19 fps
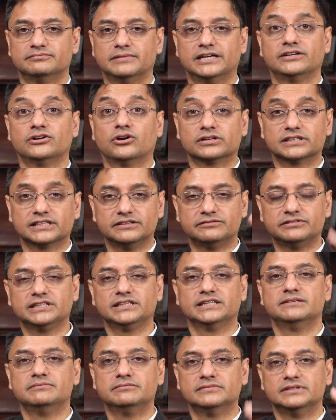by not giving
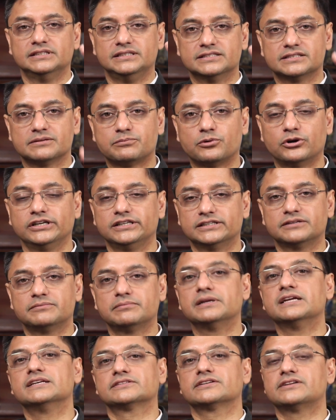him his appointed
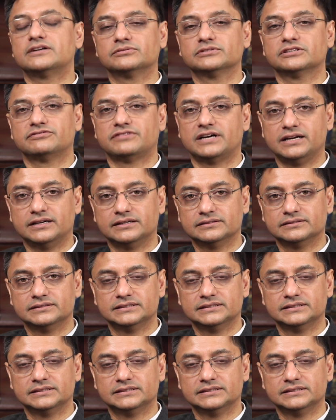place around the fire.